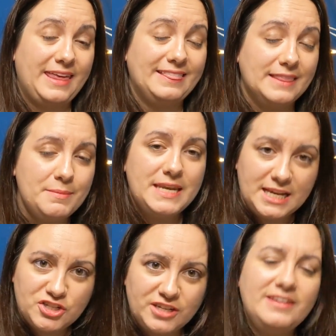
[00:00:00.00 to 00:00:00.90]

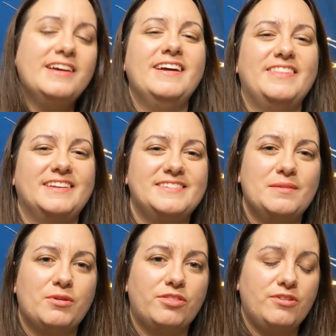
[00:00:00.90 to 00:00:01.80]
elimination. That's
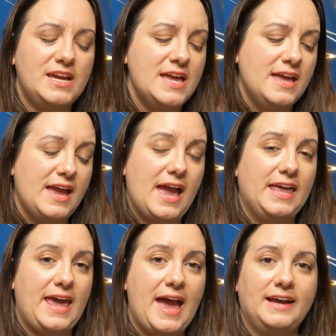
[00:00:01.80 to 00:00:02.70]
number three.
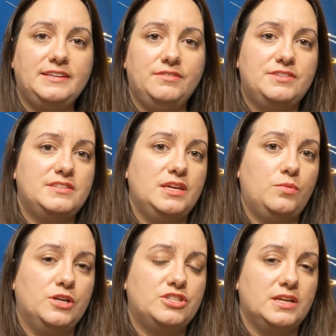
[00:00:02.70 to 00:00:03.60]
And
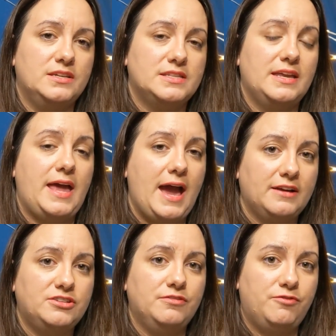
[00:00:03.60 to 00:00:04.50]
ActiveC, which is an
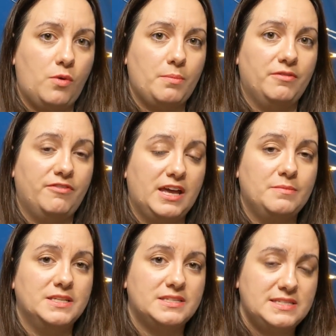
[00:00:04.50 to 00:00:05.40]
active form of
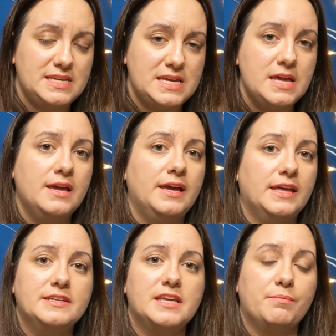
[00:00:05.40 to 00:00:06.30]
vitamin C.
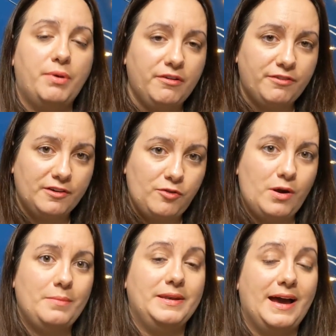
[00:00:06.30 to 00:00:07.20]
It is a buffered
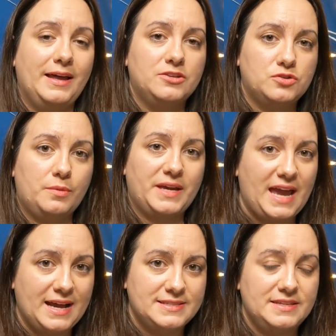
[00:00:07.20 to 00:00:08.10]
form, not ascorbic
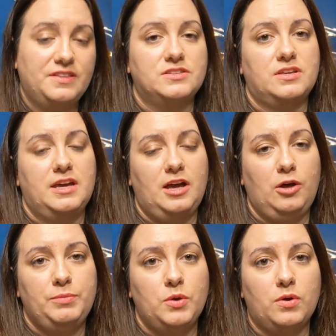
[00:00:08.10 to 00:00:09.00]
acid, that's going to
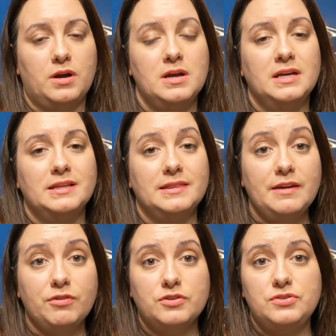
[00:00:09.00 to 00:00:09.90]
help your
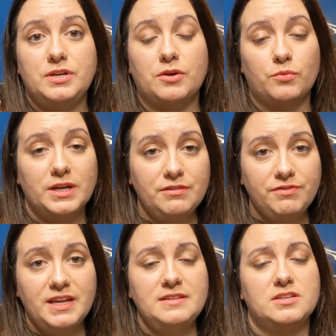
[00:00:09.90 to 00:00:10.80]
liver to get rid of
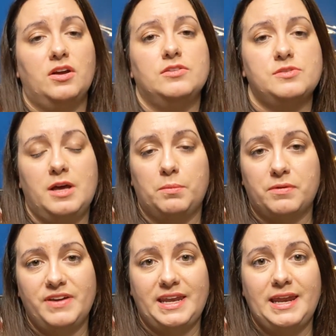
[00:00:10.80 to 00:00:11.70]
things and also help
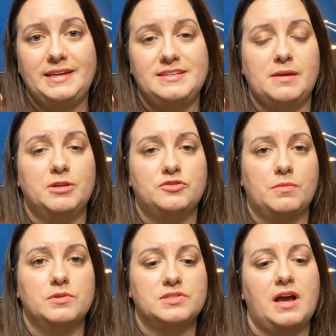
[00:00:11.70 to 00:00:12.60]
prevent any damage
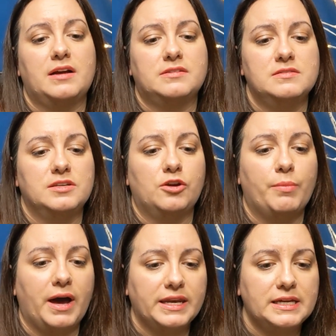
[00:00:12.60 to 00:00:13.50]
from those toxins in your
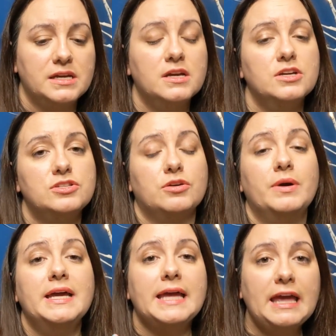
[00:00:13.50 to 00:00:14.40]
body.
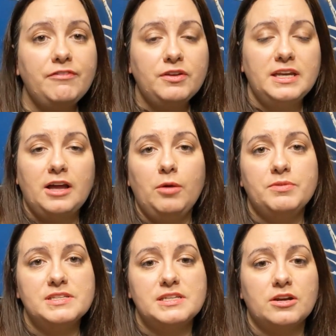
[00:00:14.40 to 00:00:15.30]
So if you need help
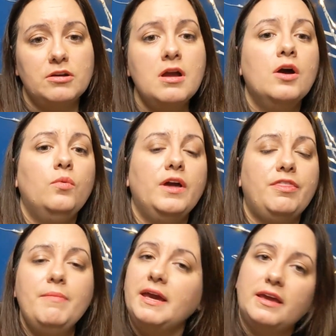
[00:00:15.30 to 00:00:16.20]
this year
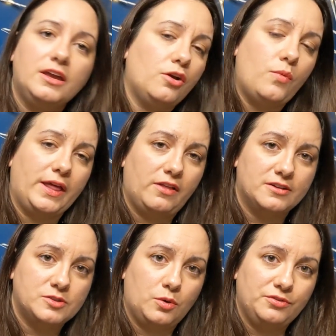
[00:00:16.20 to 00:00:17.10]
with making your weight
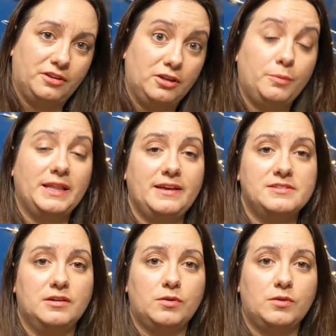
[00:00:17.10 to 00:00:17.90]
loss goals a little bit less